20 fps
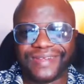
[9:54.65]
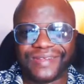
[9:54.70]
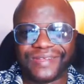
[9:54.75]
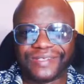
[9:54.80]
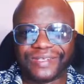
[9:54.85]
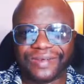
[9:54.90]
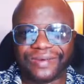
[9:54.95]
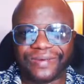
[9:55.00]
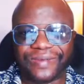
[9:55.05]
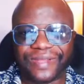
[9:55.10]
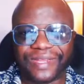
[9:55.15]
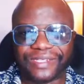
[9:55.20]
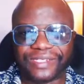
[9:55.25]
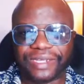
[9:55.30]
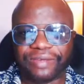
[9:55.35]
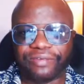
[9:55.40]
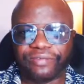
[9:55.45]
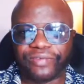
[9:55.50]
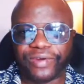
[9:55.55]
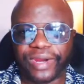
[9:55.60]
So let's
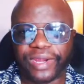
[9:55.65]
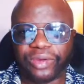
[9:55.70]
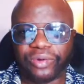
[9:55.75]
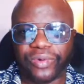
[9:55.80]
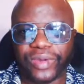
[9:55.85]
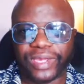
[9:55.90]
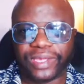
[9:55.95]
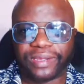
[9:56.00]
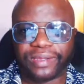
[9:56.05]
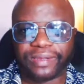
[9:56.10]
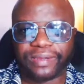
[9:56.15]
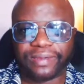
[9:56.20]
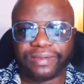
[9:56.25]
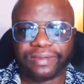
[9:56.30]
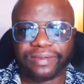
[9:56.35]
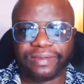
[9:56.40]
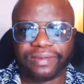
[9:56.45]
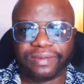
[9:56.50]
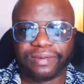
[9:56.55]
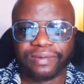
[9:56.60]
have a very quick
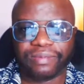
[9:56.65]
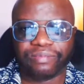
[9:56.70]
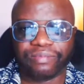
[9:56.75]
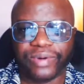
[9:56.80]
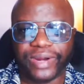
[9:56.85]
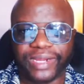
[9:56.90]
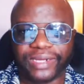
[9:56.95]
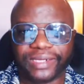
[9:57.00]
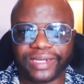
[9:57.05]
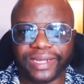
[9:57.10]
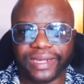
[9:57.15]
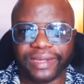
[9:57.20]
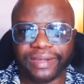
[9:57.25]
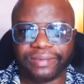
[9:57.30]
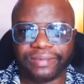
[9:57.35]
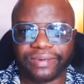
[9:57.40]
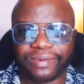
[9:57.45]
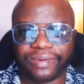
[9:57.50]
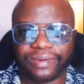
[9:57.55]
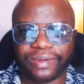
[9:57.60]

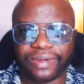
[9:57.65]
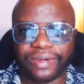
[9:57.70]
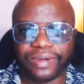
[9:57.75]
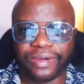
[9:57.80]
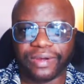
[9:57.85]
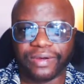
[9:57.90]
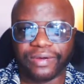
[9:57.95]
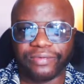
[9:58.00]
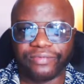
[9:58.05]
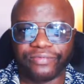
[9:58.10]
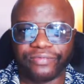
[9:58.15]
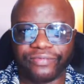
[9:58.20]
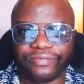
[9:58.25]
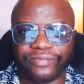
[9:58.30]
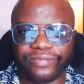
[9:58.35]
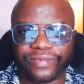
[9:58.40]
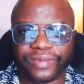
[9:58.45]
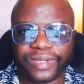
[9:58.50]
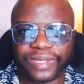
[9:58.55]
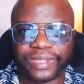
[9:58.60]
breakdown of
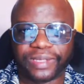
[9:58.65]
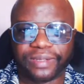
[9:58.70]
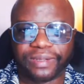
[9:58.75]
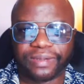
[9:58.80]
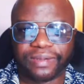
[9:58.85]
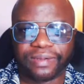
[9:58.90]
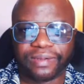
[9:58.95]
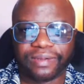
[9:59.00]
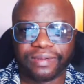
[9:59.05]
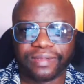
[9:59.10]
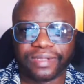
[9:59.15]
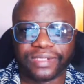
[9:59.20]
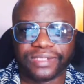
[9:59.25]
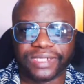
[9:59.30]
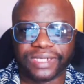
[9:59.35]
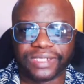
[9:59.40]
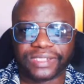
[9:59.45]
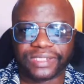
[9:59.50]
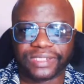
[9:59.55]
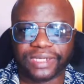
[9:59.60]
the
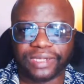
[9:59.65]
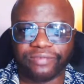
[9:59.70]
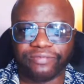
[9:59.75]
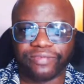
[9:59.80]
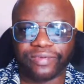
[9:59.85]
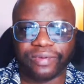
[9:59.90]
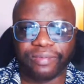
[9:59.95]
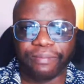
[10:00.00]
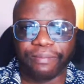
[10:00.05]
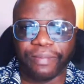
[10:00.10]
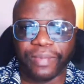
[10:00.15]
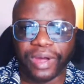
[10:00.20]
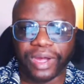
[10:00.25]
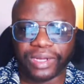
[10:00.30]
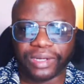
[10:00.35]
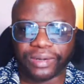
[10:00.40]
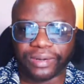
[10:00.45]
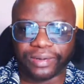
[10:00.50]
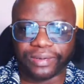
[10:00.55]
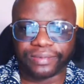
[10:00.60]
DIGCIV
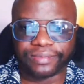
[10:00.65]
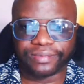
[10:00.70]
model.